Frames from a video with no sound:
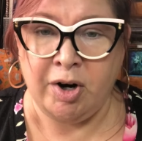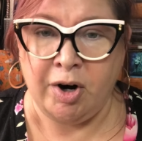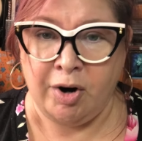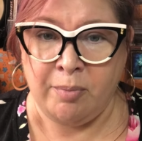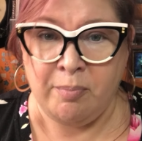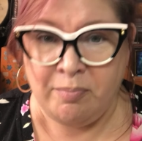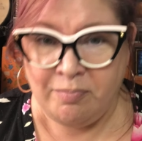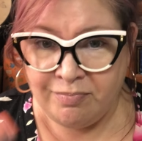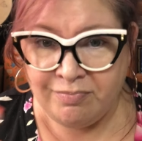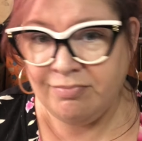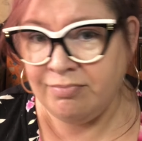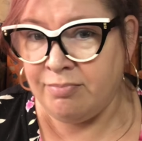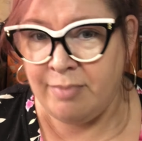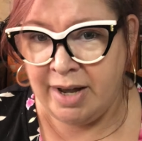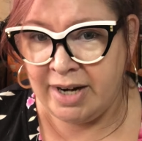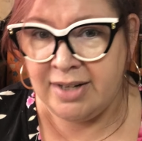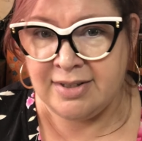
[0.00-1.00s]
are
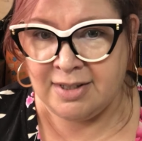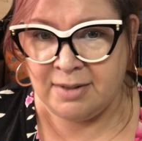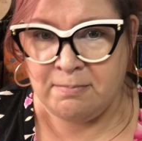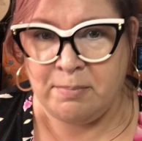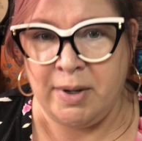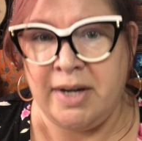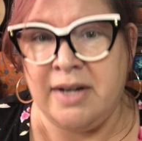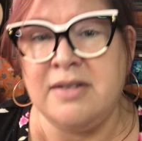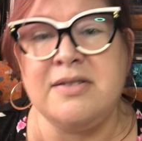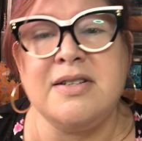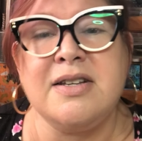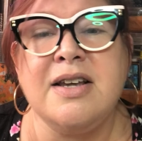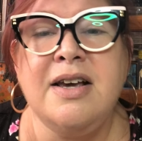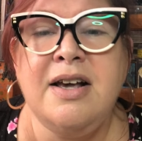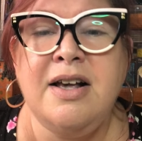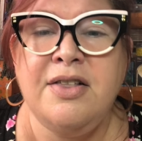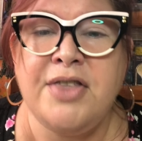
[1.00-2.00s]
medicine based,
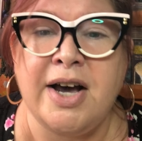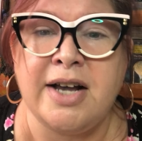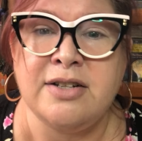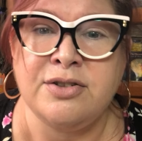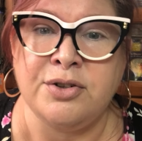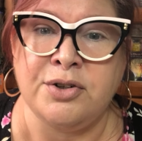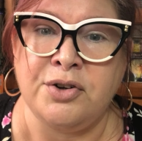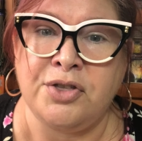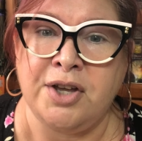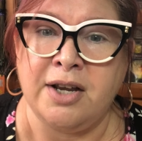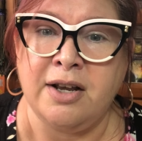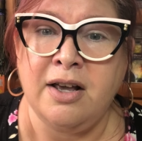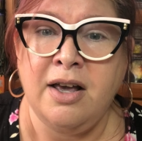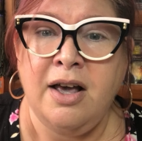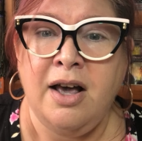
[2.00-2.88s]
that sort of thing.